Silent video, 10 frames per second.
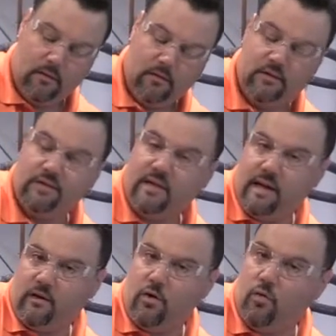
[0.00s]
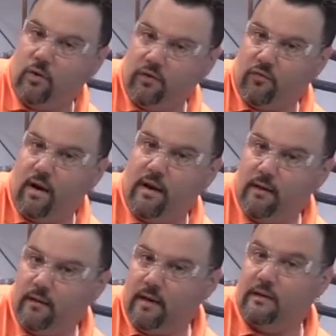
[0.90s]
Just take note when
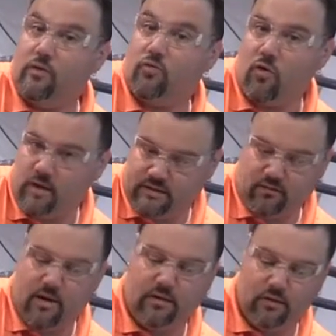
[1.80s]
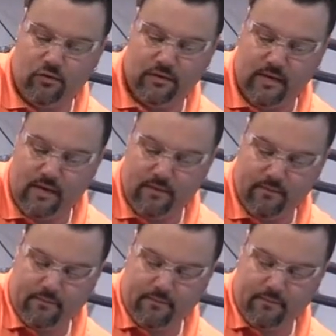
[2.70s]
threading not to cross thread the new seat.